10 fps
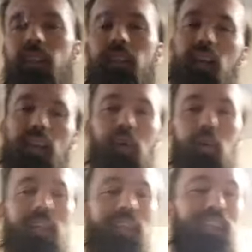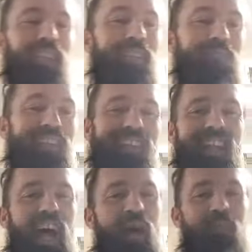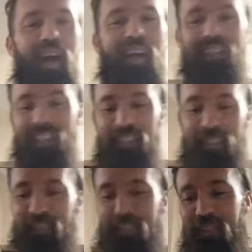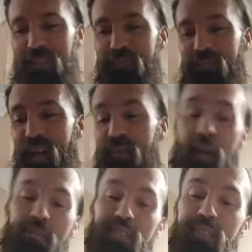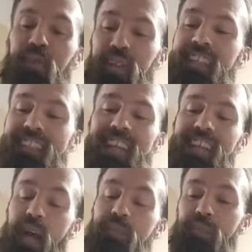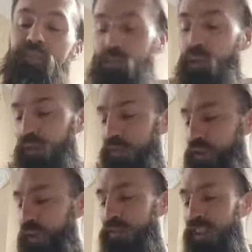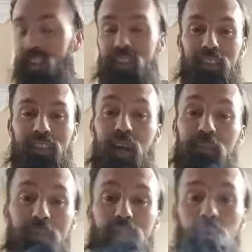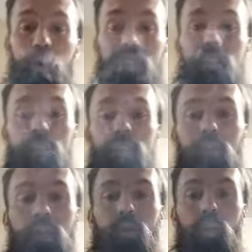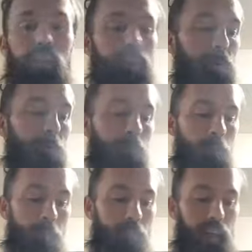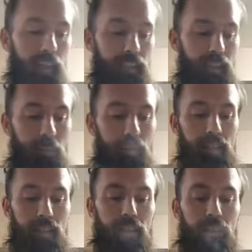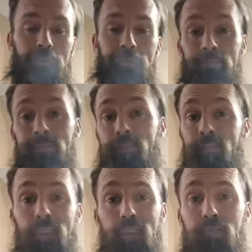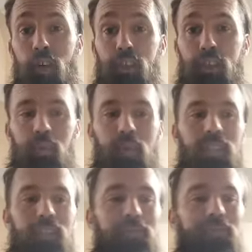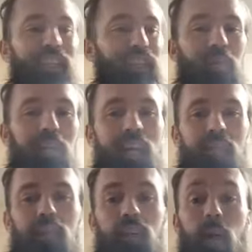A little weed and shit. I'm all right. I mean, I've been smoking. It's not. I mean, I've been smoking for 12 years. So I mean, I'm smoking since the Marine Corps. So. I think I'm pretty uh functional with it because you would never know.